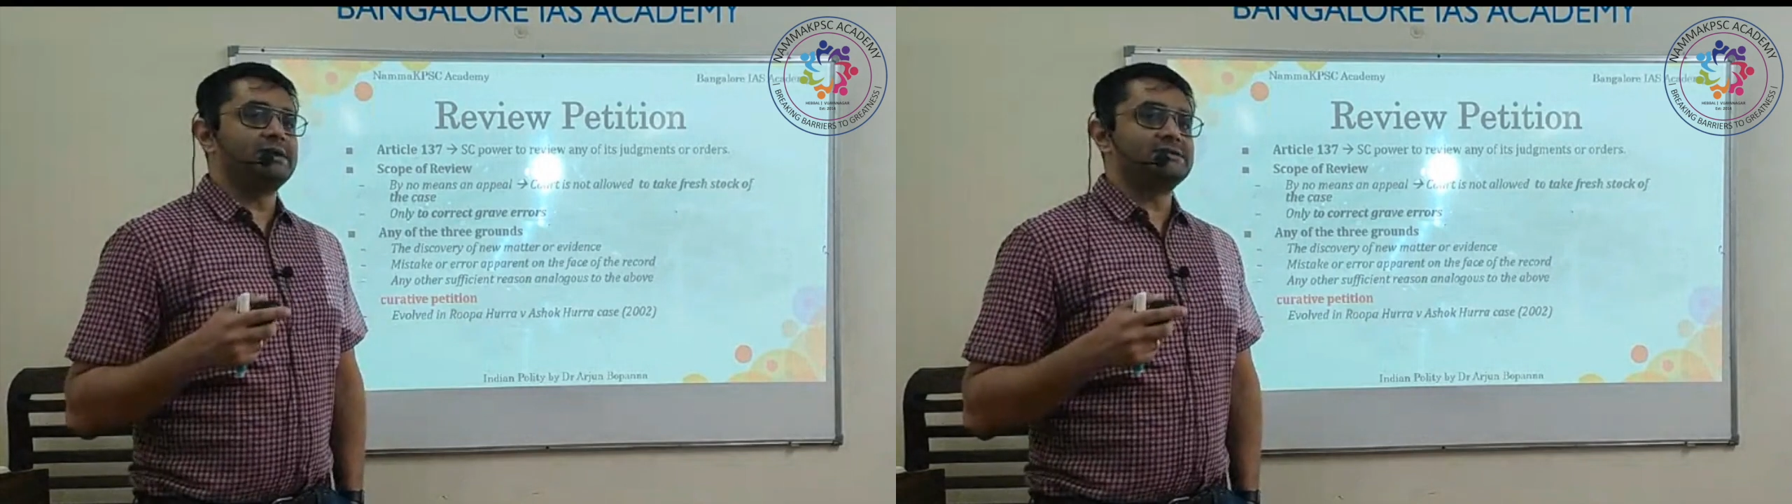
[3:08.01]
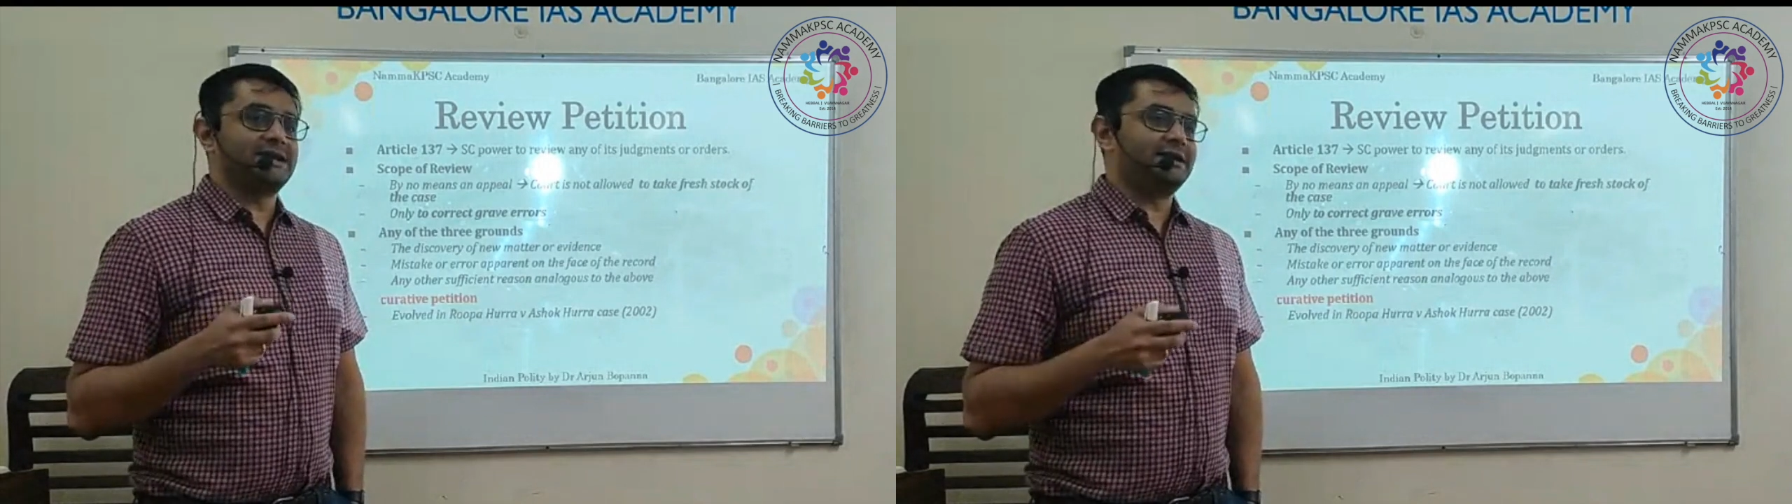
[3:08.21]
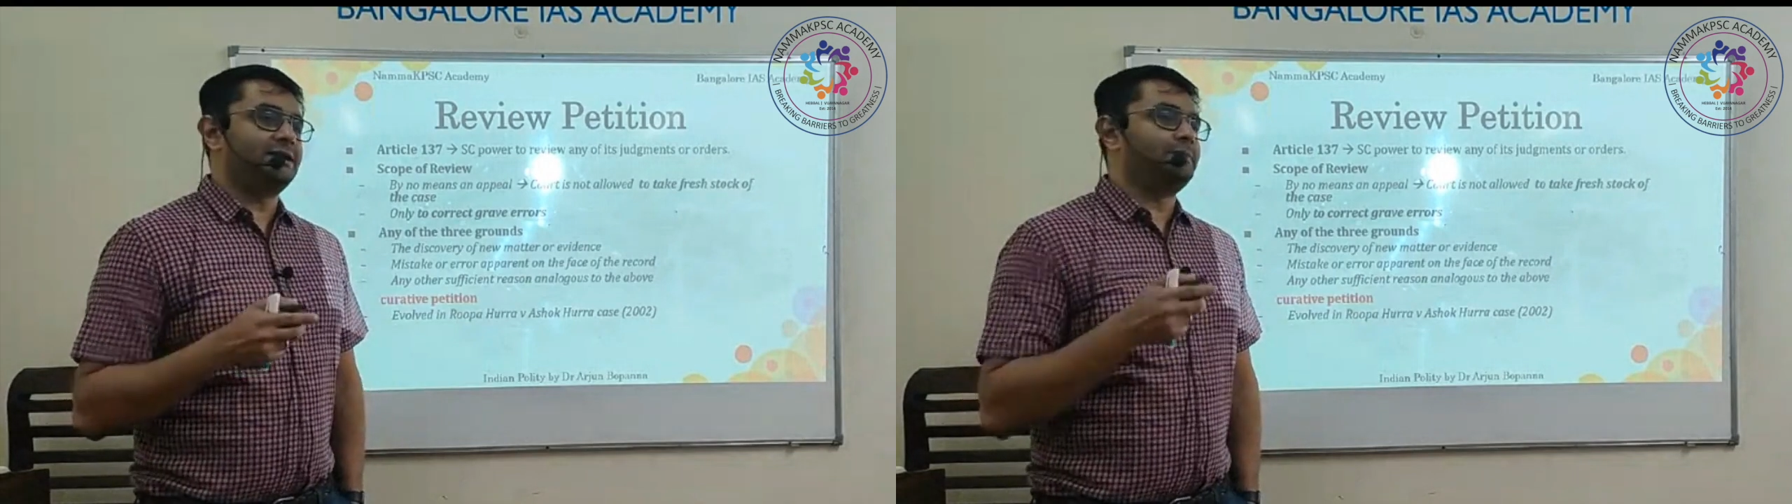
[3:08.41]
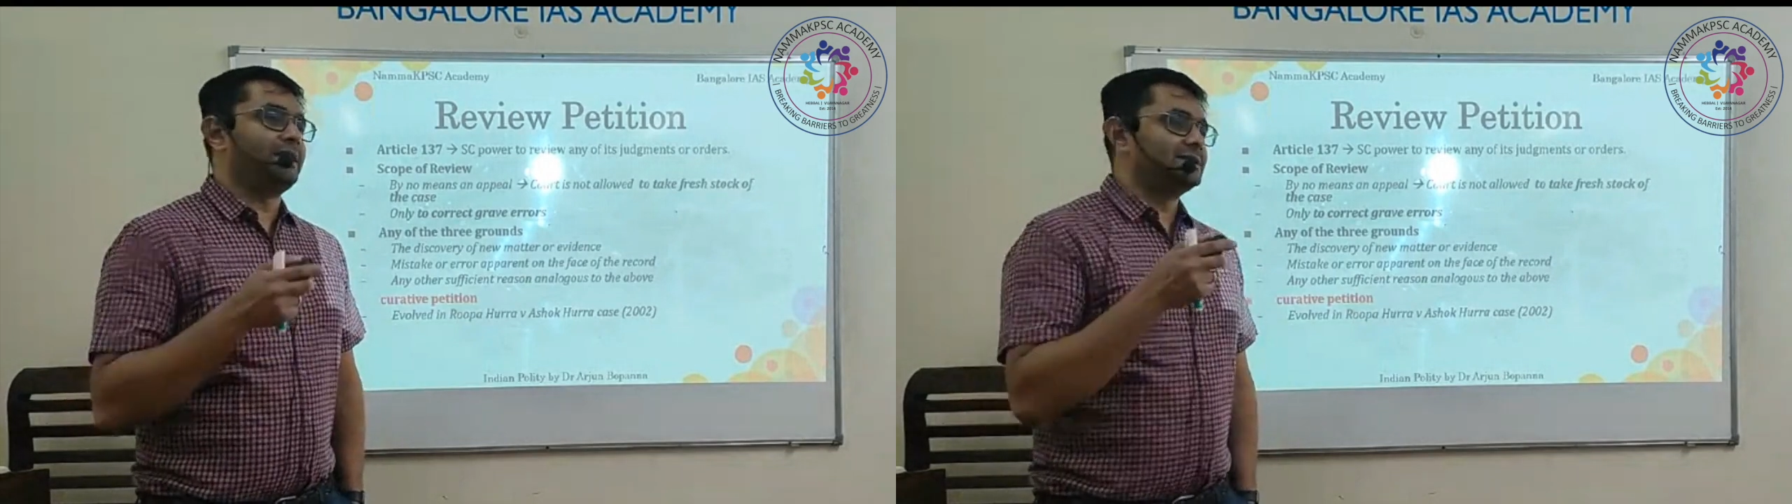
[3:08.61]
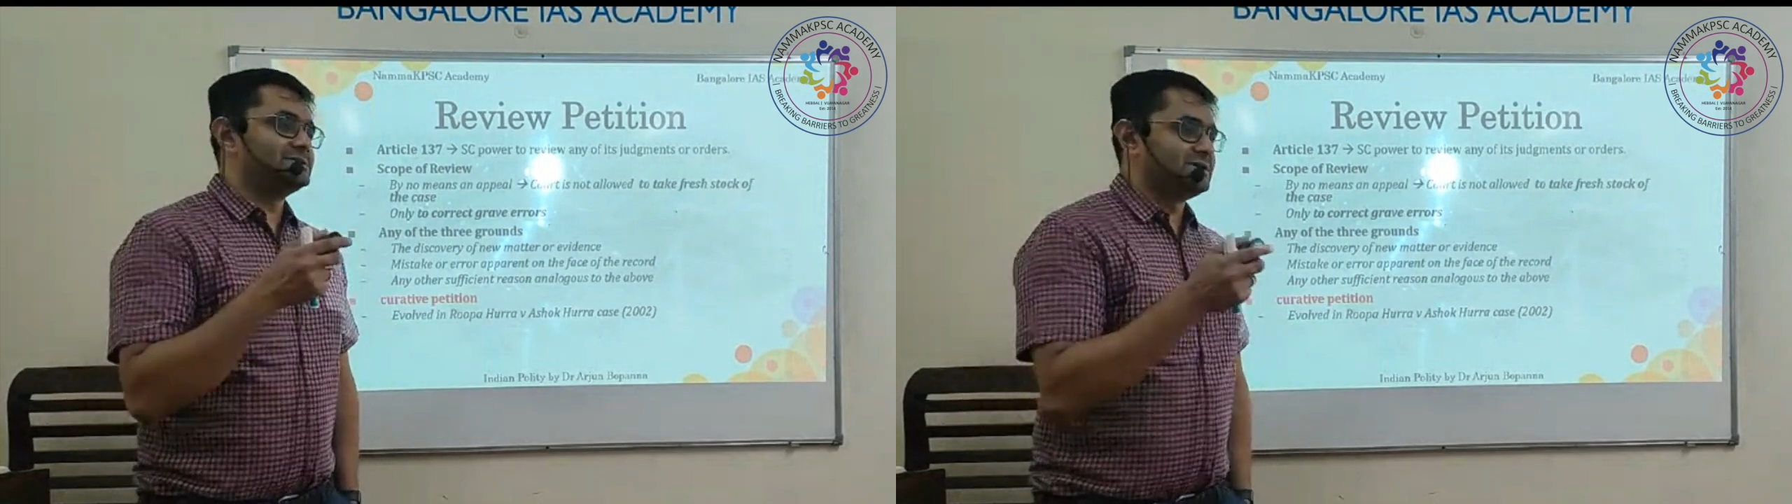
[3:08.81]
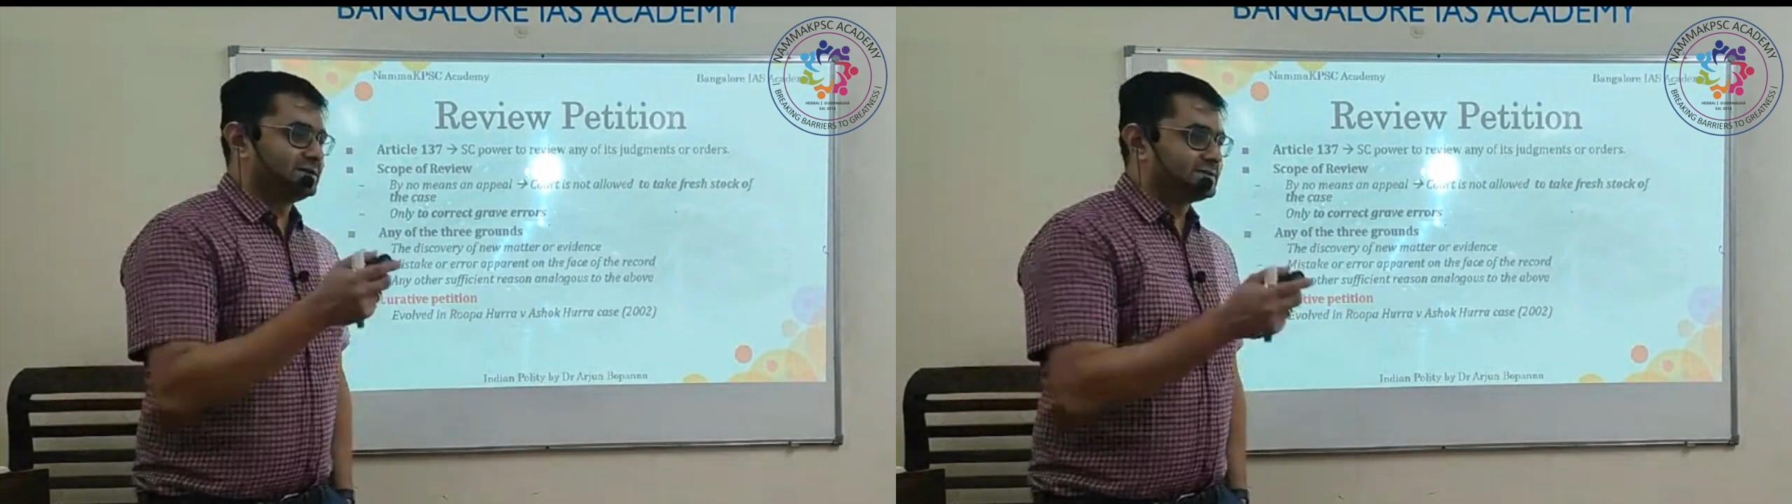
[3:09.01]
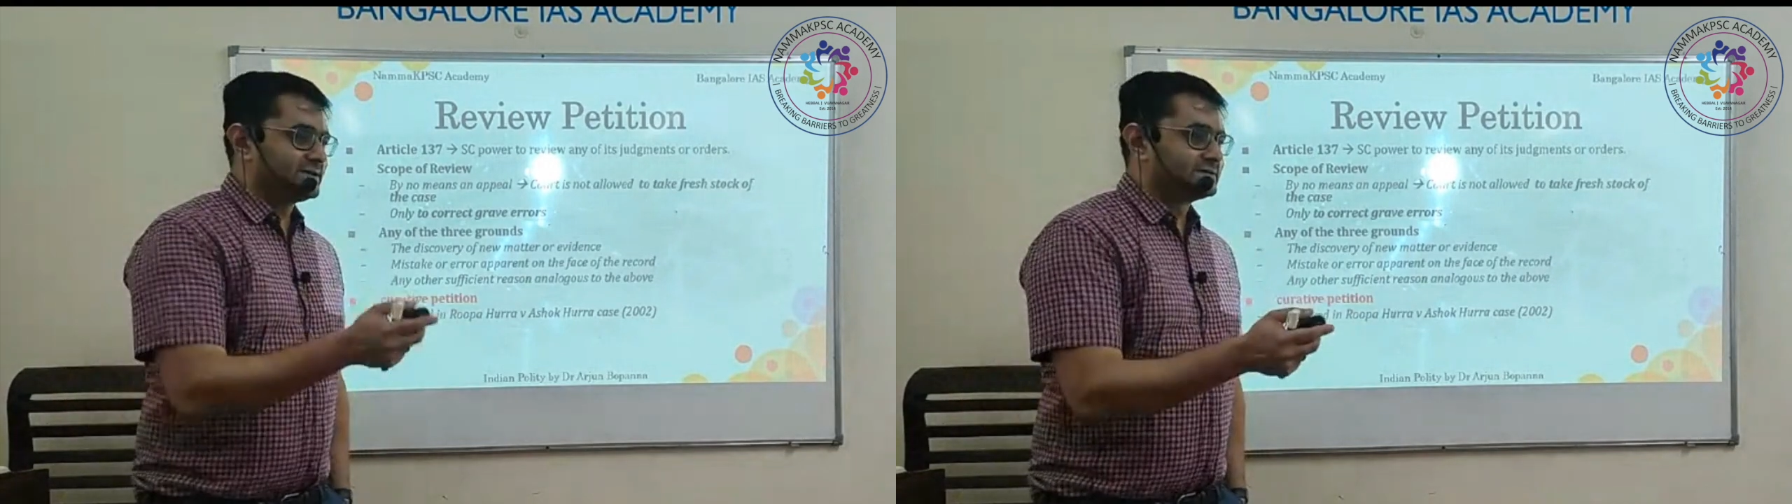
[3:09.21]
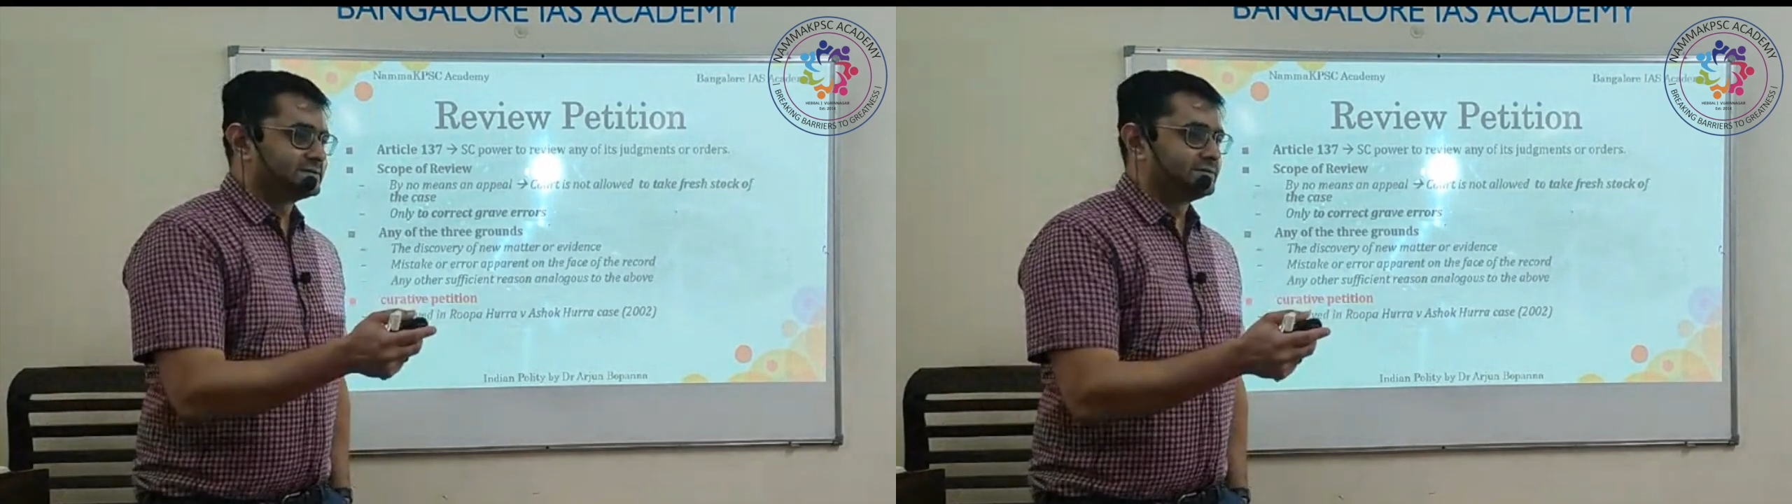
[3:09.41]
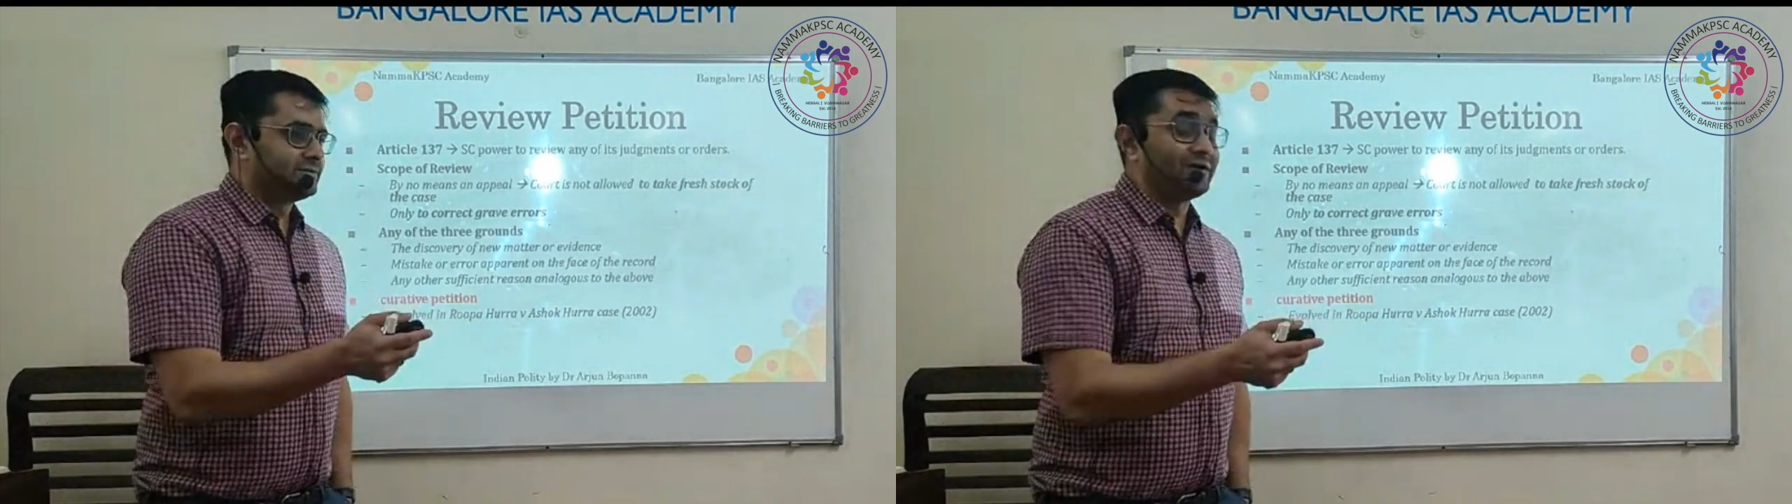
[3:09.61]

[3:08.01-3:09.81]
decided by the judges